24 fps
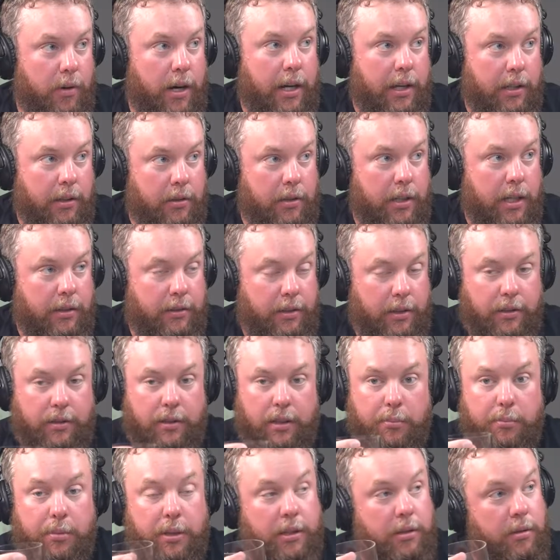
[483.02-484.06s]
regular
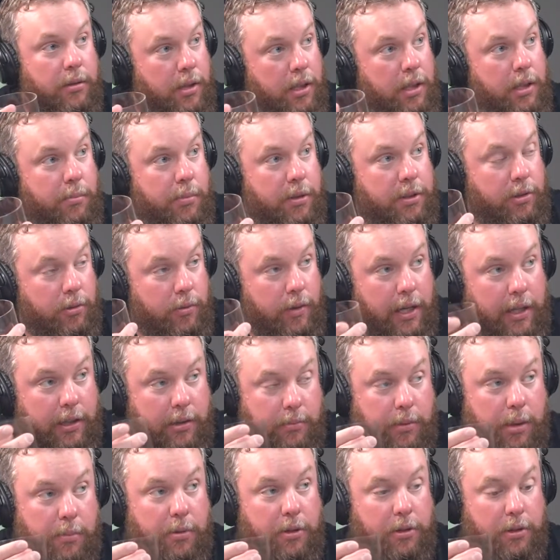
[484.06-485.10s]
1910. Yeah. But
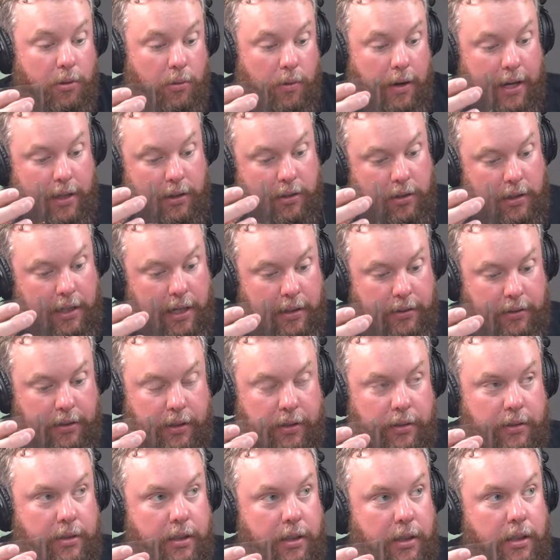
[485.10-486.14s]
remember, the regular
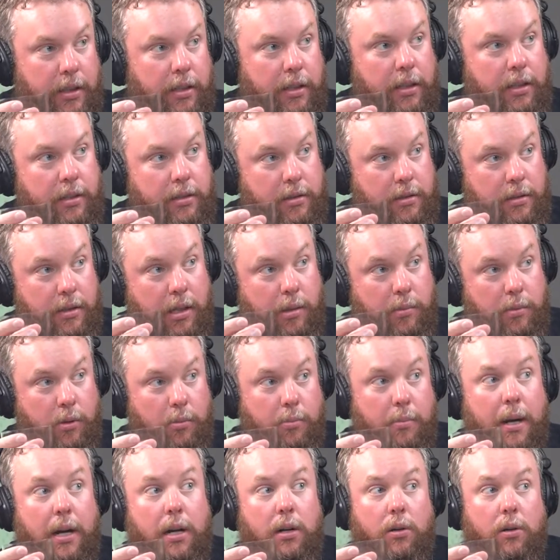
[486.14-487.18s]
1910 is
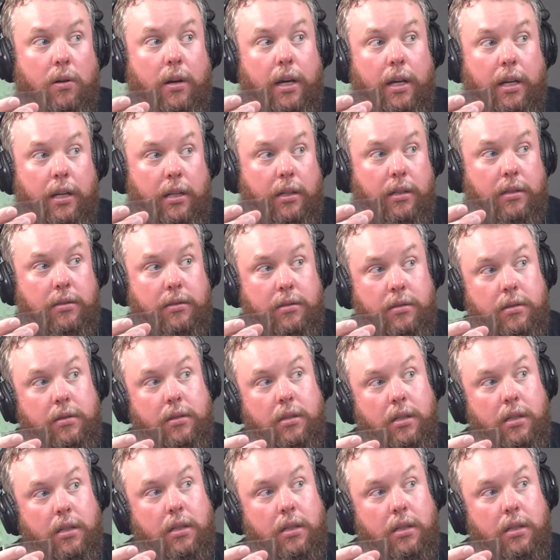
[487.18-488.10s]
double barrel aged.